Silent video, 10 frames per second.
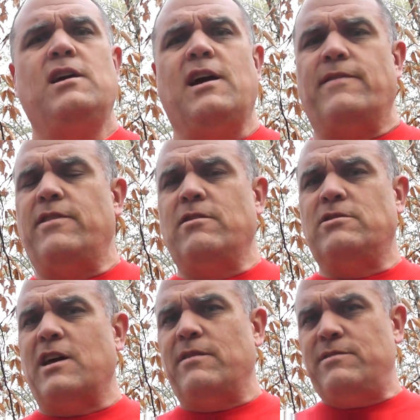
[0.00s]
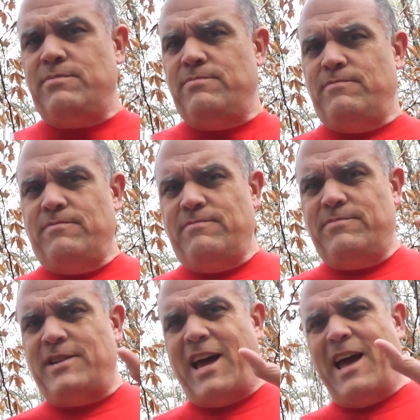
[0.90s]
and then there's that
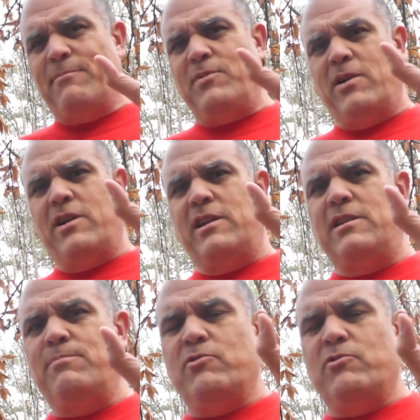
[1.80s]
time period